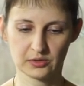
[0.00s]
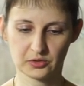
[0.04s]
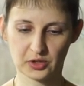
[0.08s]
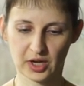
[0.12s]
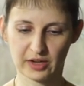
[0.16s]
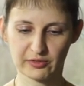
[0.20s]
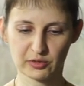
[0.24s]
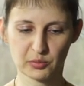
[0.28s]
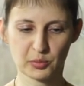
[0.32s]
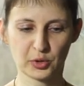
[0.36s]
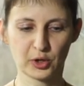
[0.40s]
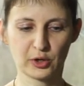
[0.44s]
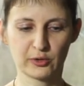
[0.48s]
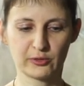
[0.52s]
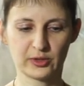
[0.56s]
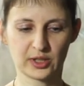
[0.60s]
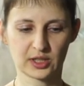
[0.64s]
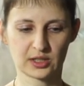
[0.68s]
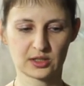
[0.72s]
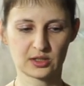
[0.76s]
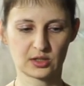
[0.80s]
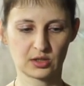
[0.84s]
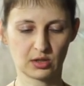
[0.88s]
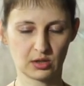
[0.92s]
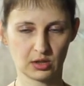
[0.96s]
have a
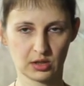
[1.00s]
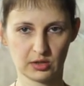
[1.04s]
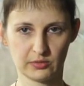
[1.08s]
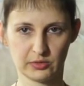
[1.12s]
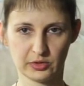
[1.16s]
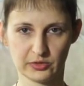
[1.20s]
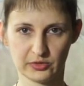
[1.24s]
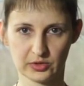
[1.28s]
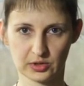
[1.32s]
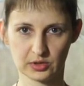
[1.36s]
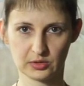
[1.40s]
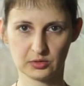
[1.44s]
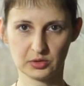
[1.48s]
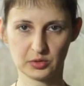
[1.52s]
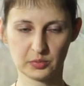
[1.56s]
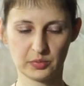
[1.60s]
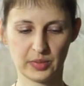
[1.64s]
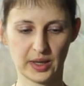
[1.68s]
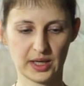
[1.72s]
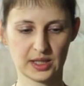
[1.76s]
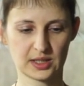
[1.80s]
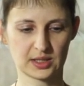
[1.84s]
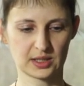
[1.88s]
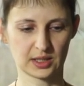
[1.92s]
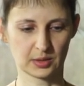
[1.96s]
perfect start with a good
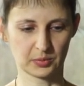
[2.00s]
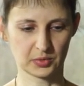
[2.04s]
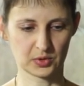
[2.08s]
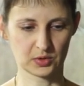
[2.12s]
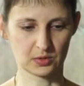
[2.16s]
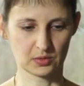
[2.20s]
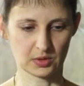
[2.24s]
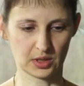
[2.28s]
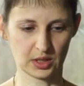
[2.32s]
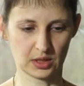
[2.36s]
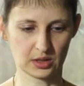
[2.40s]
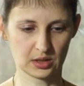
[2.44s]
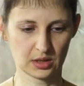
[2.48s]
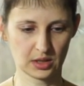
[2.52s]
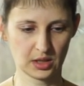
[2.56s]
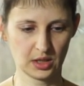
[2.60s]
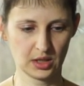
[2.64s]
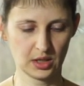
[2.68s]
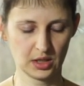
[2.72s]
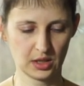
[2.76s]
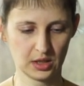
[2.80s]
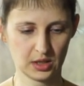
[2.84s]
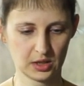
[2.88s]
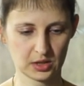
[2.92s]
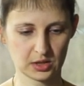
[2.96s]
base substrate.
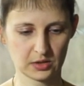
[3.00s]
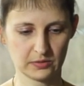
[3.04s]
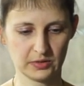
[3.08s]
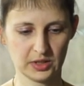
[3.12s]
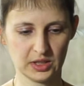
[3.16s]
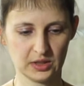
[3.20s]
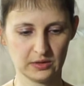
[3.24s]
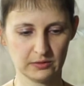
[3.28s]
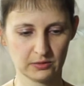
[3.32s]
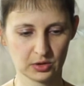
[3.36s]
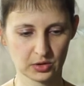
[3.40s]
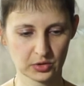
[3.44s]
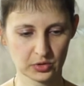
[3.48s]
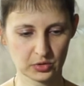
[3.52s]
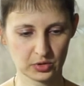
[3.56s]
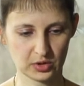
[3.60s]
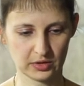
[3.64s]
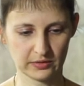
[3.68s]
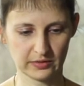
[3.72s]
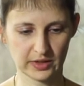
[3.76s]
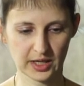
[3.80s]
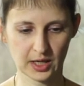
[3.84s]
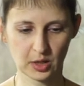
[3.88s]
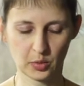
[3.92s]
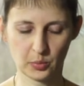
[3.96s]
So we want to
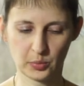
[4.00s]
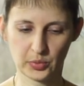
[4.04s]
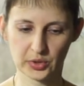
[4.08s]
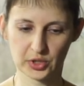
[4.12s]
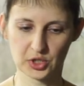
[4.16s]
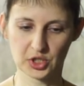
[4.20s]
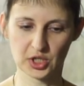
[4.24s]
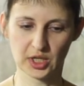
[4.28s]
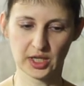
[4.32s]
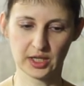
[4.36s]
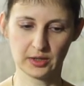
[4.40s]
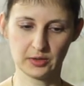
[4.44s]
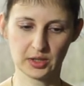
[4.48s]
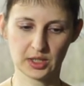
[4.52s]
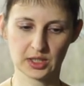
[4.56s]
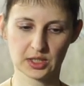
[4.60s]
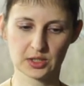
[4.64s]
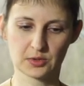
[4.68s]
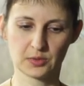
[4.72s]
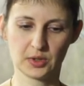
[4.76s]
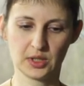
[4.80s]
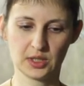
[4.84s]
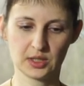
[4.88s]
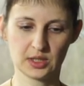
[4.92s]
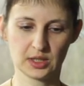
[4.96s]
develop a generic,
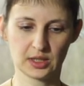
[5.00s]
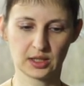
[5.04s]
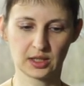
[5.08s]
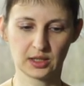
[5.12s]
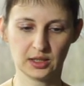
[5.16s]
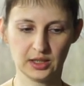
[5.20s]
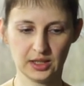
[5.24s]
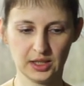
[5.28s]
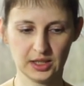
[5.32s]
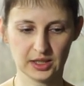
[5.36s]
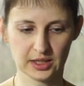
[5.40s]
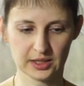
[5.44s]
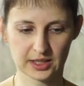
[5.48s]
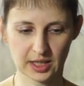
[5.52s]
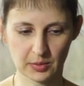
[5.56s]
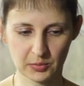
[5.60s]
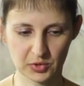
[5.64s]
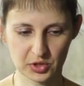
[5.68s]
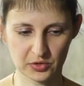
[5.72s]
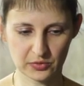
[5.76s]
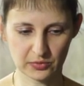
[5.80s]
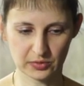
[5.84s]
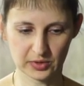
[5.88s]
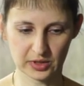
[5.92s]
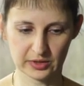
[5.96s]
intrinsic, clean and
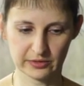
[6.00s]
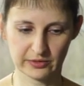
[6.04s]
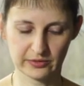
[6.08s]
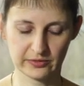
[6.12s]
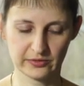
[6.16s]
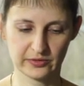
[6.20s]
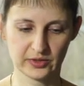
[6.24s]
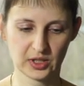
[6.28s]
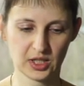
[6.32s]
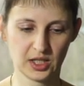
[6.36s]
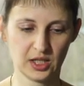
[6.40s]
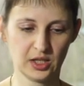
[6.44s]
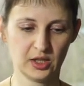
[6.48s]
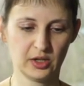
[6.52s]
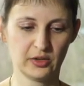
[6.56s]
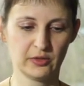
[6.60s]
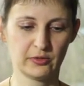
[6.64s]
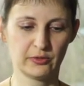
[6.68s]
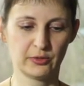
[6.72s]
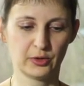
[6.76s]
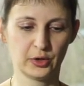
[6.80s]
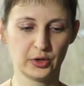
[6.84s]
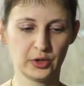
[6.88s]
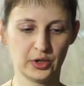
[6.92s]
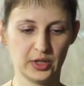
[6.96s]
damage-free
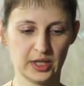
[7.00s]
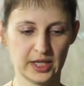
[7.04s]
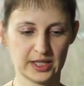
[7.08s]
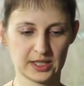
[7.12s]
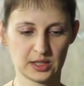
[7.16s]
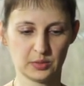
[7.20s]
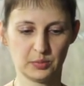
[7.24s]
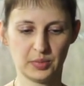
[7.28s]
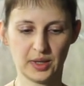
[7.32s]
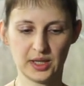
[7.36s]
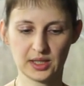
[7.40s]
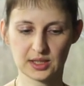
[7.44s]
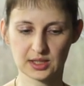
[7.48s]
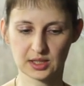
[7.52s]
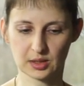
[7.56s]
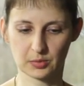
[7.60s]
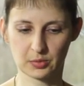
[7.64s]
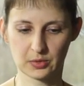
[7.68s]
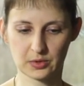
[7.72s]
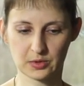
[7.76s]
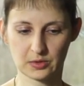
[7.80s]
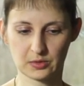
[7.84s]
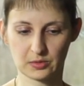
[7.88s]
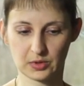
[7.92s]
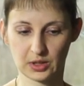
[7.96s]
foil as a base
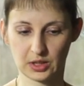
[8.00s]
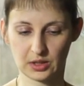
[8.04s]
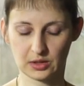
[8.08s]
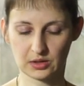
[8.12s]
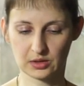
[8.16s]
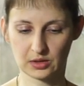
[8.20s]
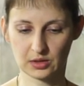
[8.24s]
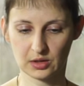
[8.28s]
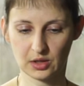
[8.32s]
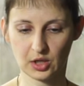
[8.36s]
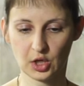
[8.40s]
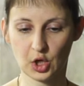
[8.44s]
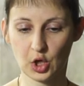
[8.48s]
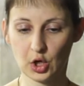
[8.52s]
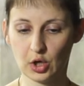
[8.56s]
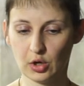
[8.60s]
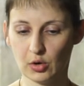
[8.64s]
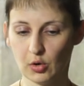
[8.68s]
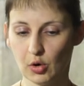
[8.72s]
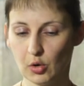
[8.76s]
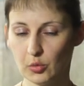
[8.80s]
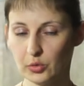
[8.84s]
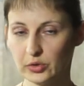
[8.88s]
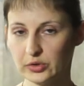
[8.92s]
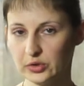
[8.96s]
substrate,
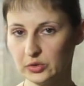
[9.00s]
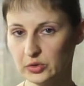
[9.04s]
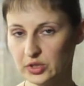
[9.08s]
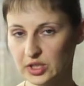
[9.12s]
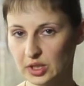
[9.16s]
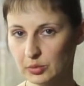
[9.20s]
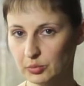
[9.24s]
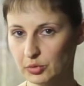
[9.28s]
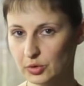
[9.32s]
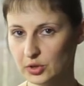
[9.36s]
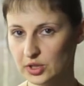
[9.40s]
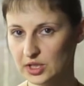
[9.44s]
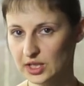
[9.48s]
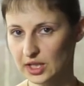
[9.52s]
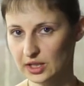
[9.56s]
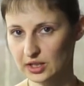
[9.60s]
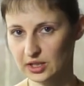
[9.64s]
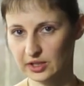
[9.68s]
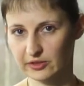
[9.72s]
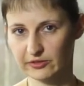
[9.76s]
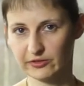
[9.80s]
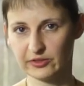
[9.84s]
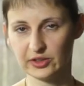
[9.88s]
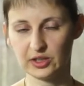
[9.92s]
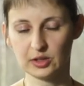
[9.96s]
or using
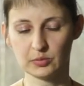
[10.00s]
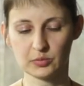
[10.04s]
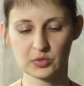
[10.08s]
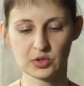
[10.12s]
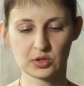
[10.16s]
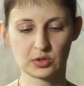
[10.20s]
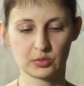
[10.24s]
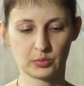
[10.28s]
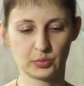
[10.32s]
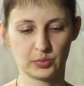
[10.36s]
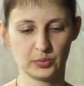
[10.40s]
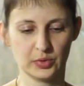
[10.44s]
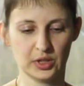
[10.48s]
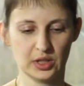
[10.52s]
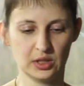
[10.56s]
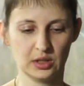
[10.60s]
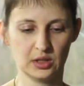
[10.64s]
protective films to